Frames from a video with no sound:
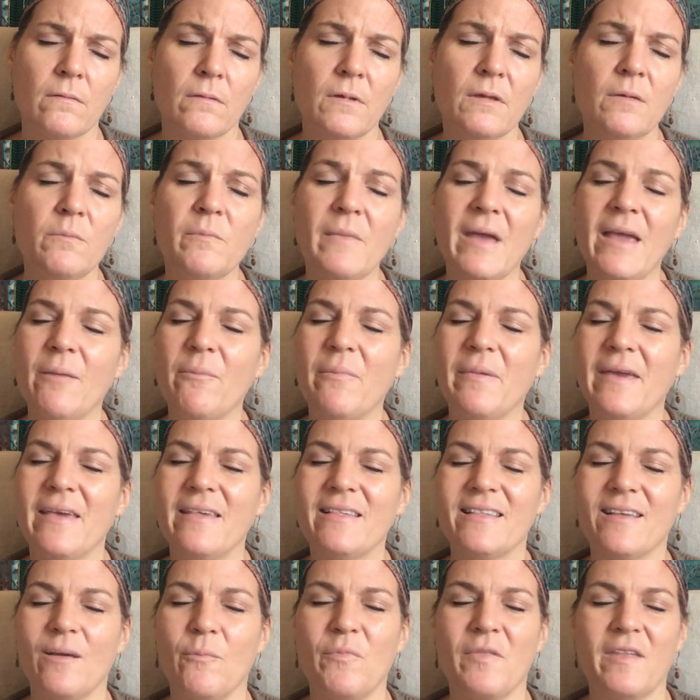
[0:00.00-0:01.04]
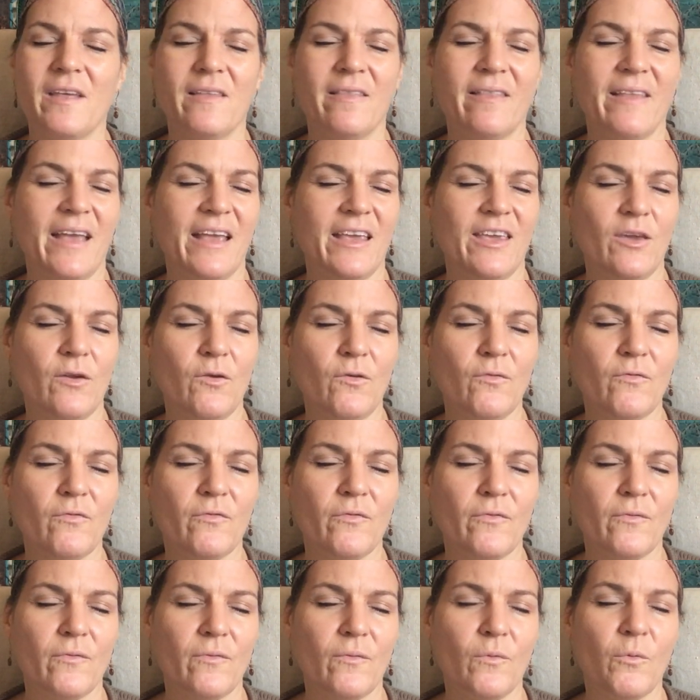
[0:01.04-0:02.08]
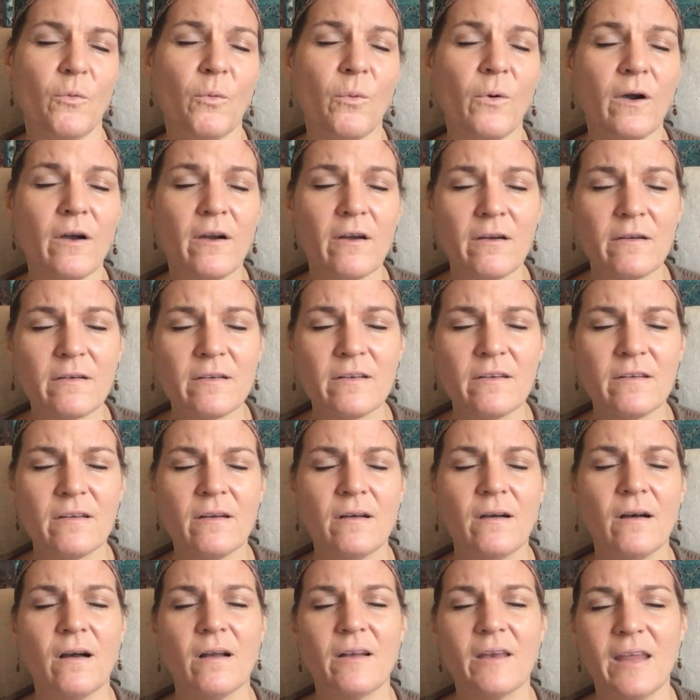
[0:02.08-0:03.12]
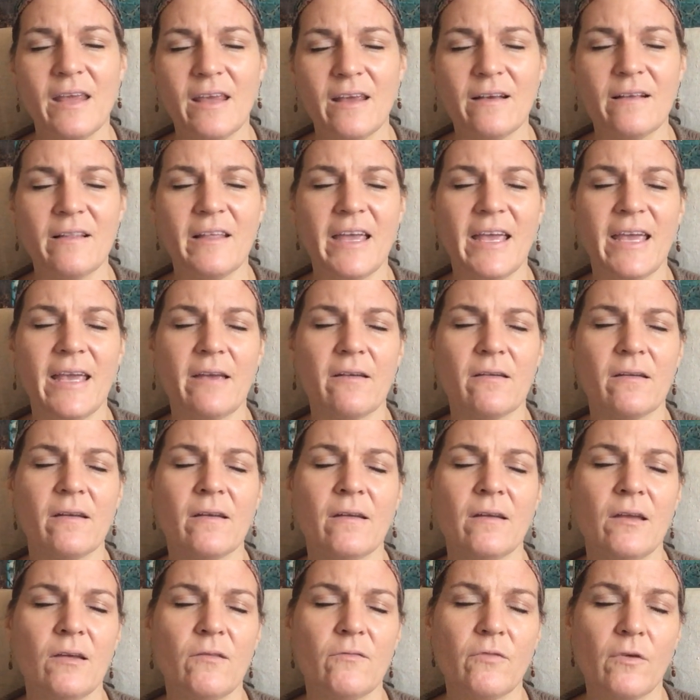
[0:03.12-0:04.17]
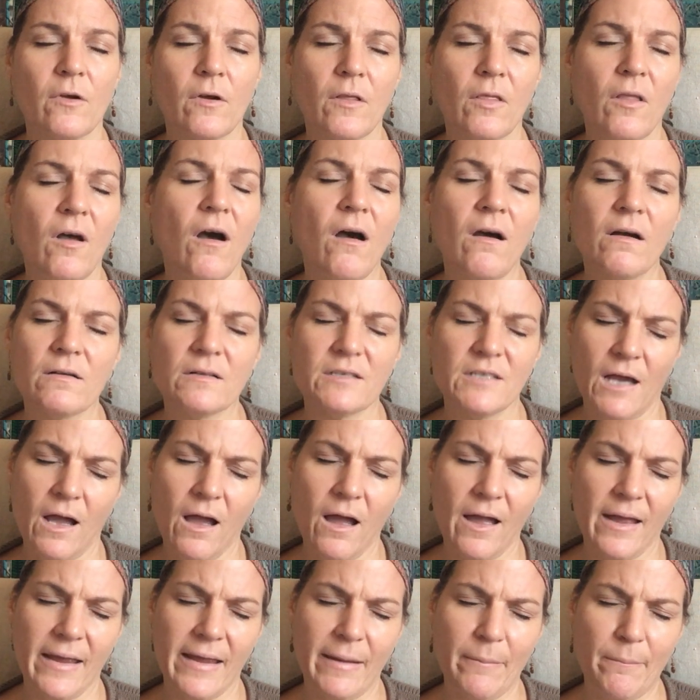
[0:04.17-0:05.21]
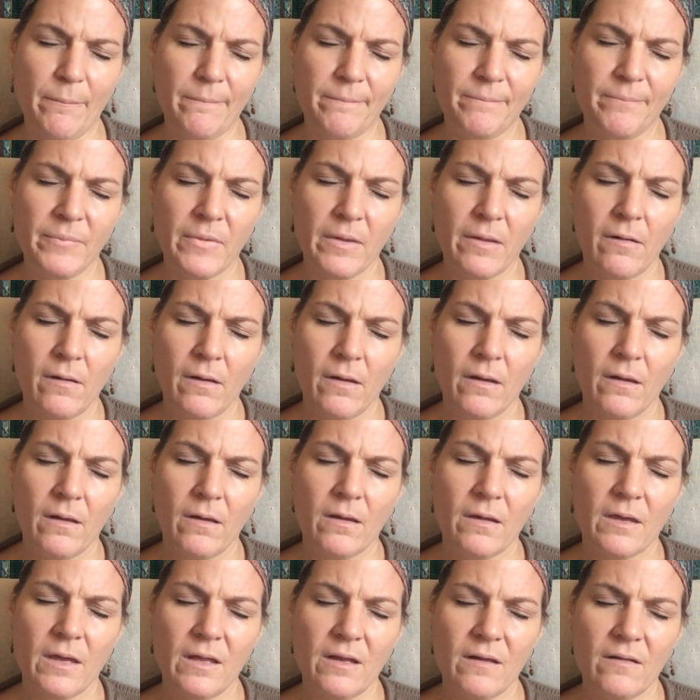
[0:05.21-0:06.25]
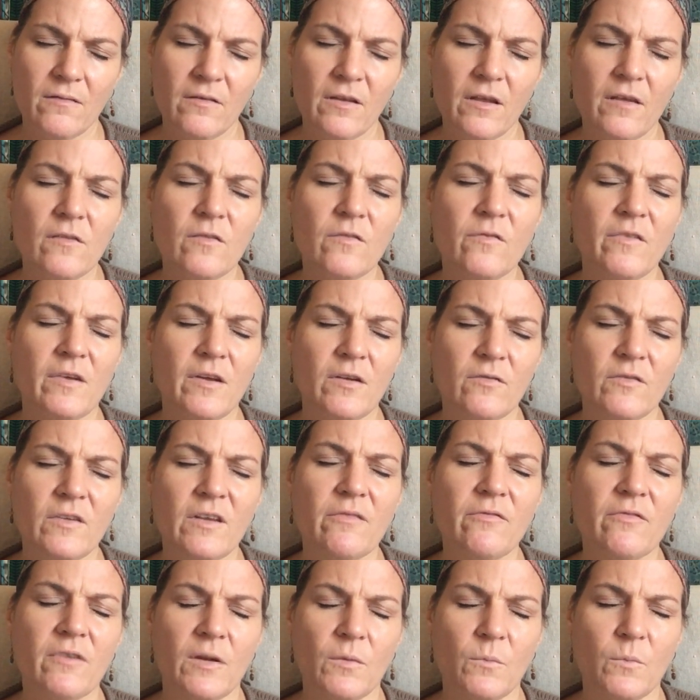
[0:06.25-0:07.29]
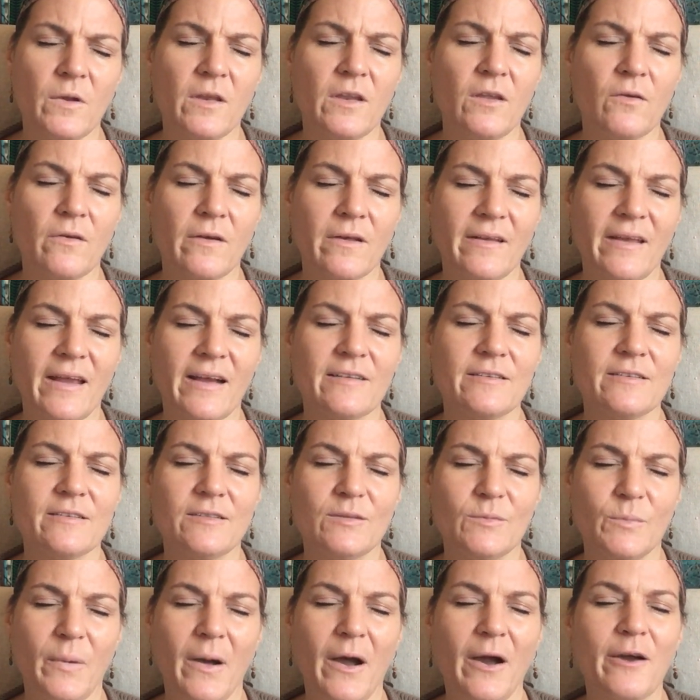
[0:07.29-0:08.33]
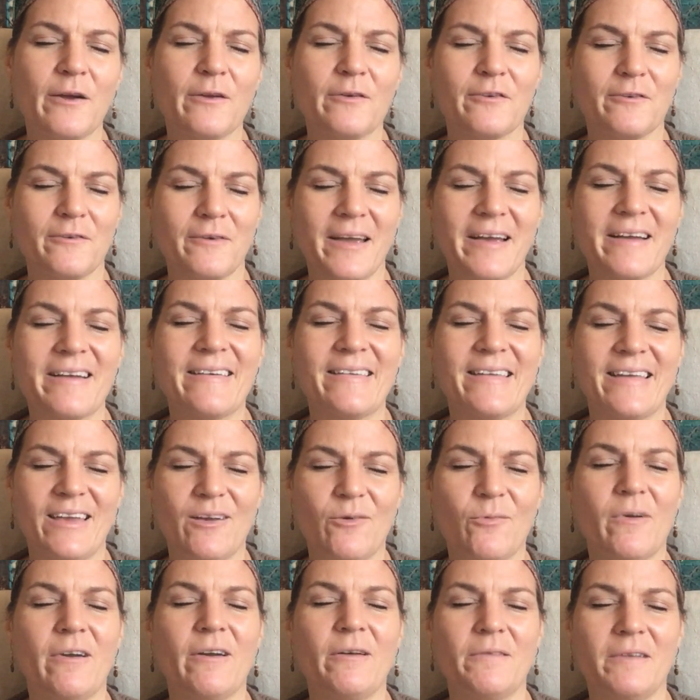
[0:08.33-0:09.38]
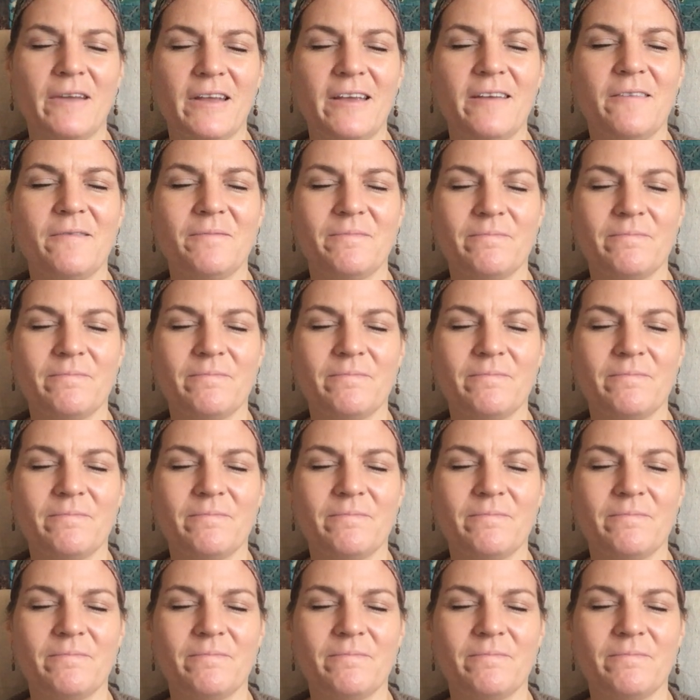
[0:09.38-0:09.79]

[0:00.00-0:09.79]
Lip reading: It may be something that you've worked on healing for a long time, yet it does feel different when you connect to the part directly around it.